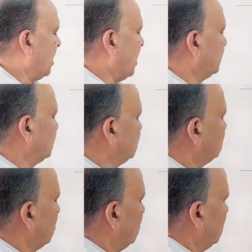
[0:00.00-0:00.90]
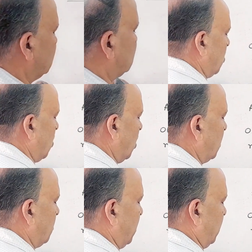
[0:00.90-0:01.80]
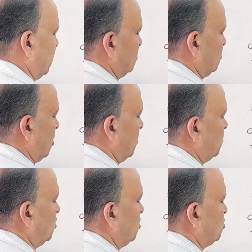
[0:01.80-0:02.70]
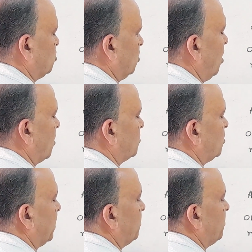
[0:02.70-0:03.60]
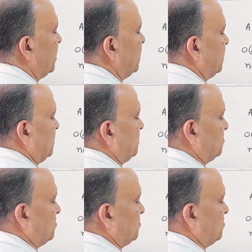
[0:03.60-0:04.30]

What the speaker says: and it is always a whole number up to 0 up to infinity.